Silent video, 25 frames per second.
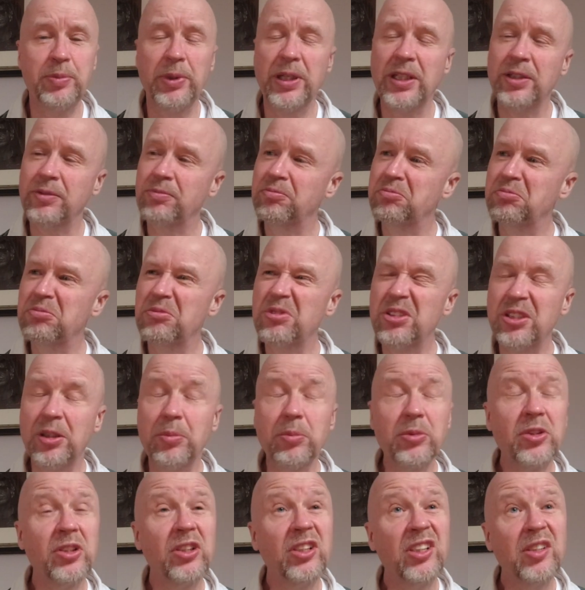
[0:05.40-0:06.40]
been
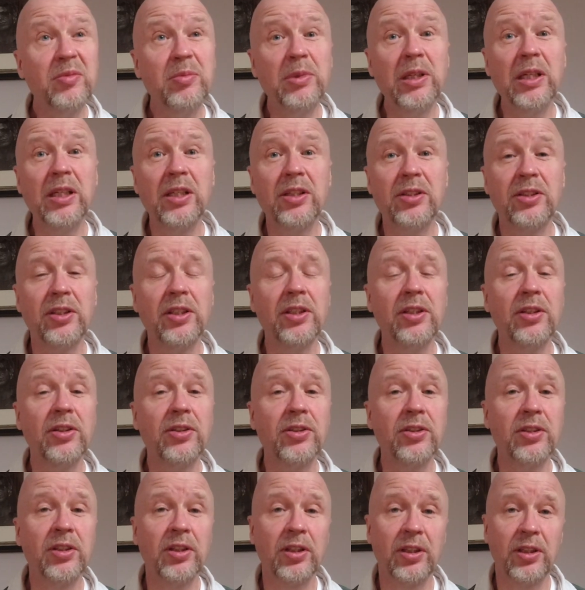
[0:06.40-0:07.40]
some time
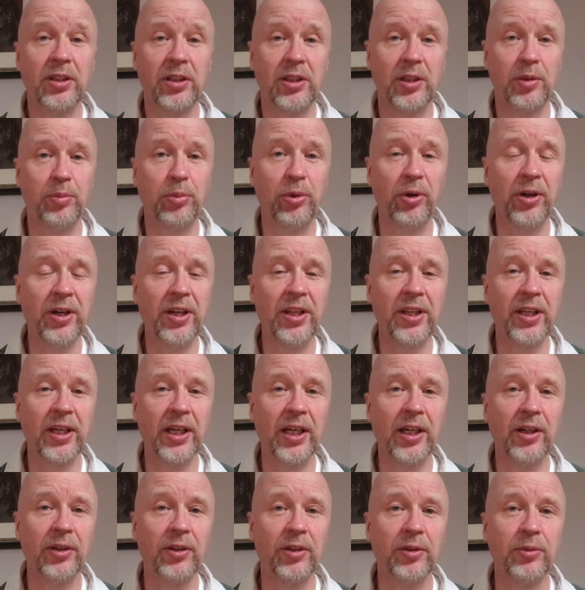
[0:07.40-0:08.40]
since I put anything
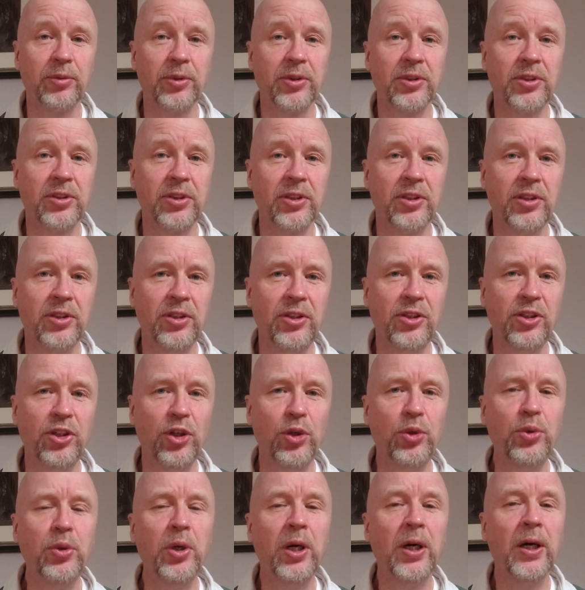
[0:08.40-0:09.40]
out that was
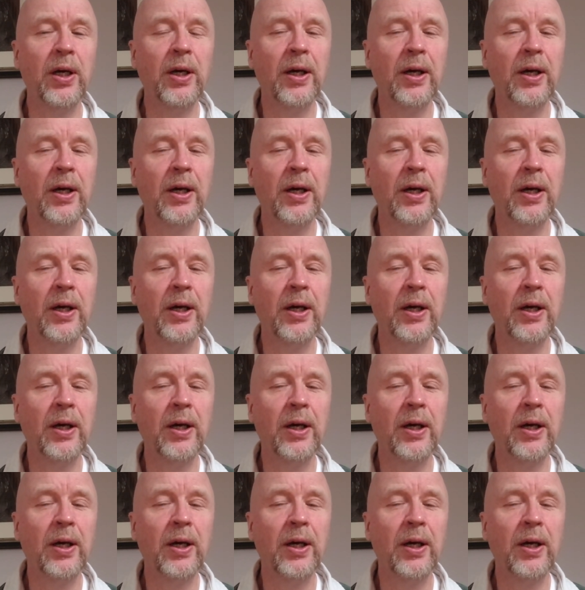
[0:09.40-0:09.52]
new,